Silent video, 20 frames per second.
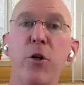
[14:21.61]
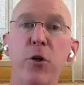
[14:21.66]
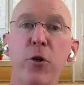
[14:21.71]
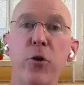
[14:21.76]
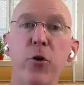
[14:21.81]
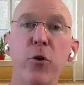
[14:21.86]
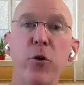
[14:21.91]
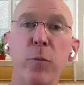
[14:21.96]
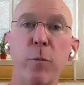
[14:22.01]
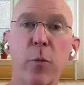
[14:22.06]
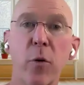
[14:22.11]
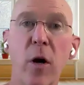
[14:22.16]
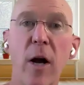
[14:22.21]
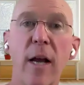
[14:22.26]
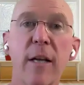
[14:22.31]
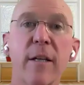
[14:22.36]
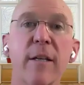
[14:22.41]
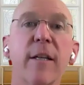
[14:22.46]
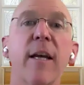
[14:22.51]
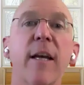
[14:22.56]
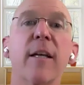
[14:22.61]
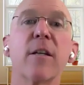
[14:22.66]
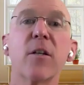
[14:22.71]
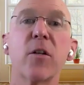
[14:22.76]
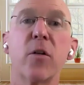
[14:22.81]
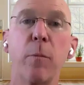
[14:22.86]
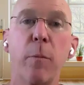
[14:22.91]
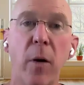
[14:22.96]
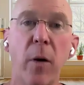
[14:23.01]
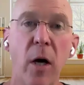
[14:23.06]
to
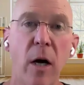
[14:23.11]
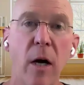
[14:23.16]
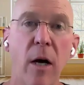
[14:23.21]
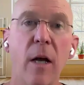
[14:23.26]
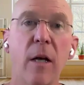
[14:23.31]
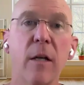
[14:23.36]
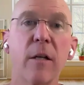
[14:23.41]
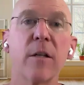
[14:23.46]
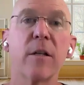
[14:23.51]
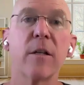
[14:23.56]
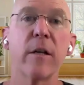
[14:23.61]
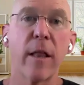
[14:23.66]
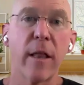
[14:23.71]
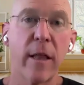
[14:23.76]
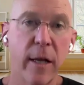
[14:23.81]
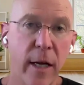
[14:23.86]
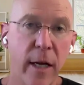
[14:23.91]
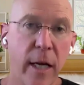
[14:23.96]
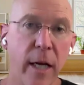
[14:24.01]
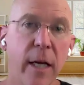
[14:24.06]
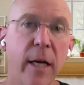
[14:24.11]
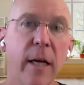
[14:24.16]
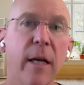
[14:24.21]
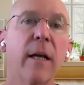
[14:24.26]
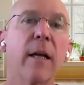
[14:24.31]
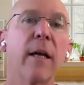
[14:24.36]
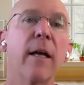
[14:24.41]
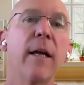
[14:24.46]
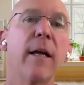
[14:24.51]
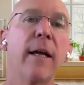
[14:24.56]
process, to pause, to
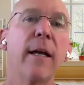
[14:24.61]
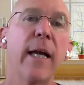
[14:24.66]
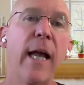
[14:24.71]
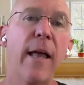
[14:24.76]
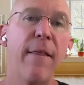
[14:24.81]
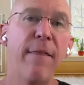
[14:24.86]
think,